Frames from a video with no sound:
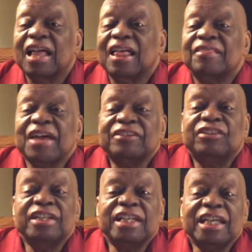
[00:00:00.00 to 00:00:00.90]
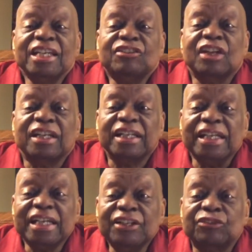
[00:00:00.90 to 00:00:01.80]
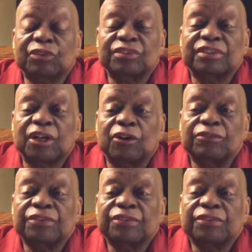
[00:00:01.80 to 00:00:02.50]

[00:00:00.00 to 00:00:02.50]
that you need to lead yourself